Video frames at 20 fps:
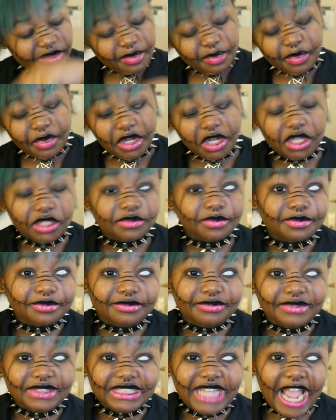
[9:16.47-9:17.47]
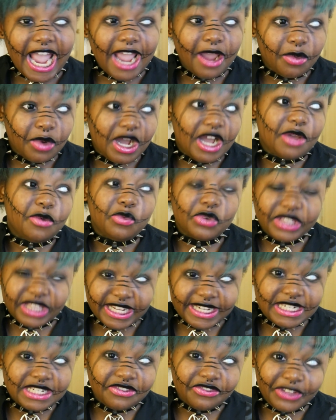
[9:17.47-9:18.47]
But I would
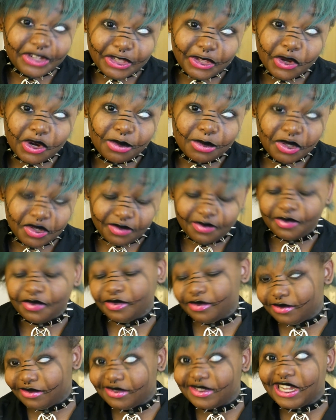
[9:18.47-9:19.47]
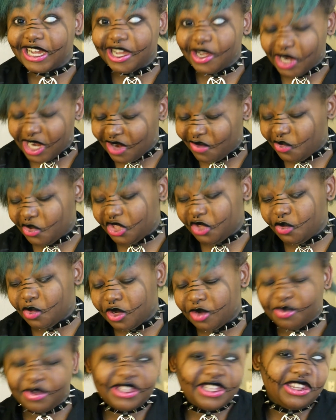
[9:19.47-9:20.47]
like to feel normal. I really
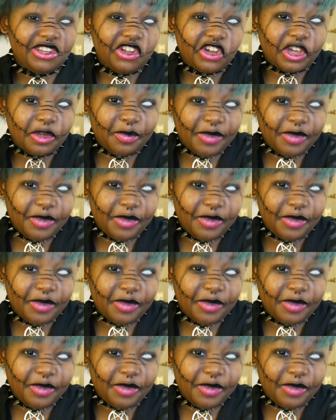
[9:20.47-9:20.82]
would, but then look at